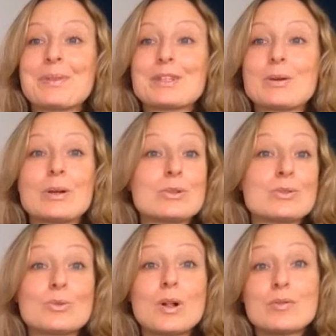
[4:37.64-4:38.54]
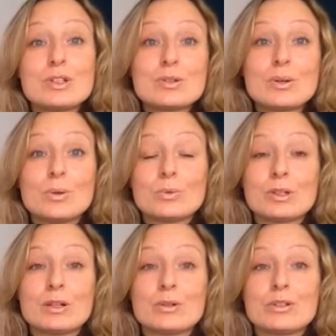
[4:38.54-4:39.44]
So I was 12 years old when
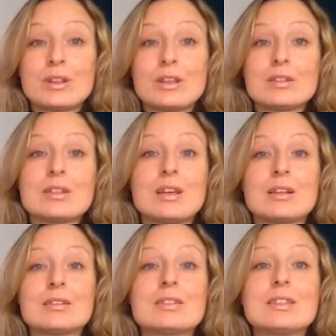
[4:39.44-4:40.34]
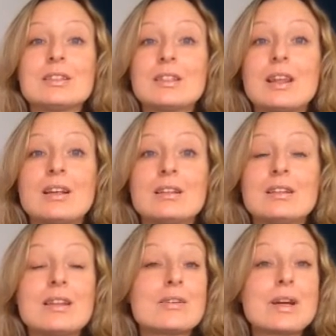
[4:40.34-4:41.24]
I learned this, and since then
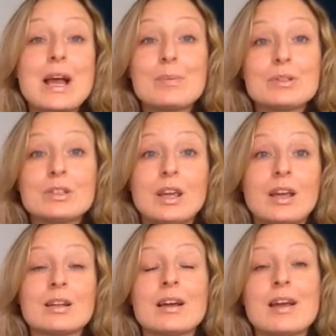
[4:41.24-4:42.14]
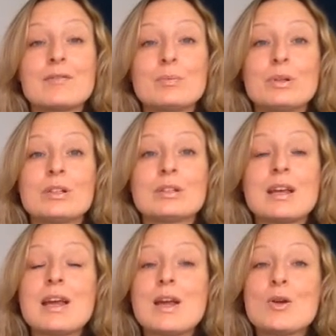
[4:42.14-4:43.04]
it never happened again. I haven't been
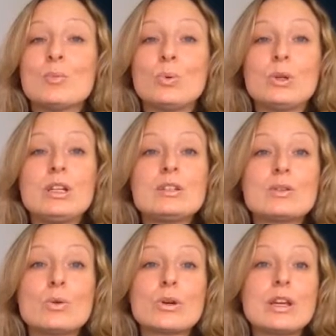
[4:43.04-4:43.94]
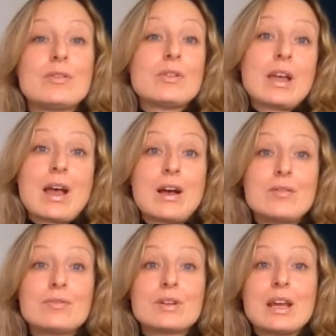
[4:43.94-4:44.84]
bullied, or if I
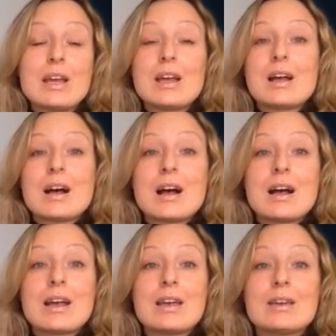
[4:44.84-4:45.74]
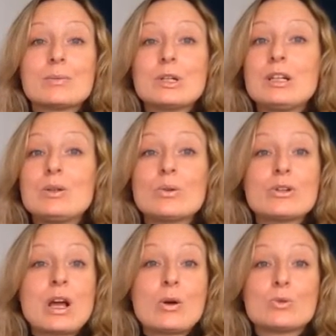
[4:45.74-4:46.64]
have, I really
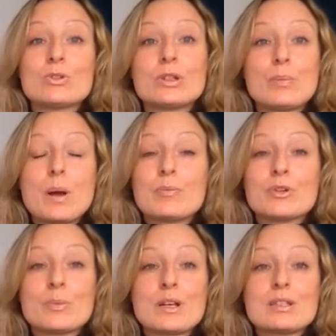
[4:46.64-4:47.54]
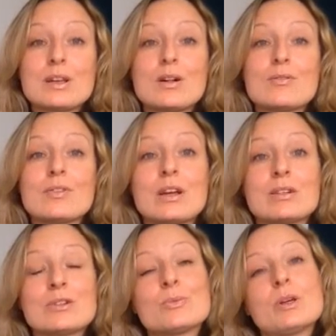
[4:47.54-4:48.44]
learned how to step up for myself
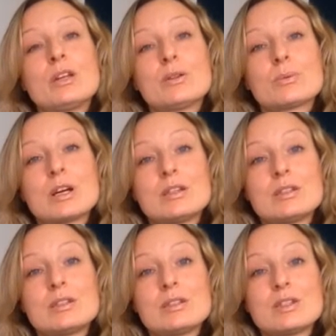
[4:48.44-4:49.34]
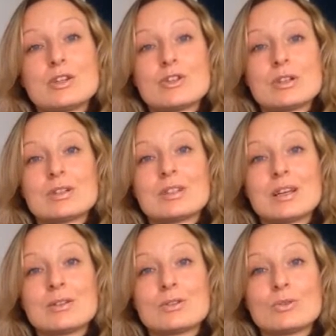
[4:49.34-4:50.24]
and to make the right decisions
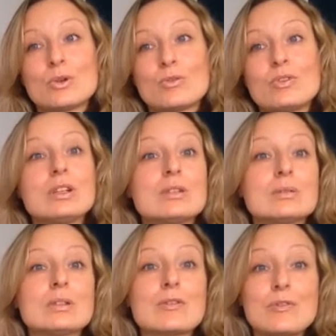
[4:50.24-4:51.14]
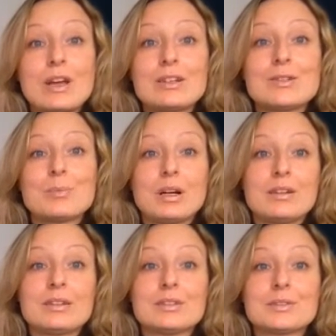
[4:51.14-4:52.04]
and to not feel affected by
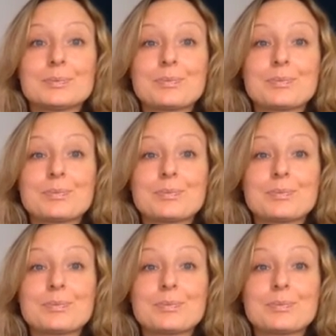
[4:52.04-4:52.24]
it.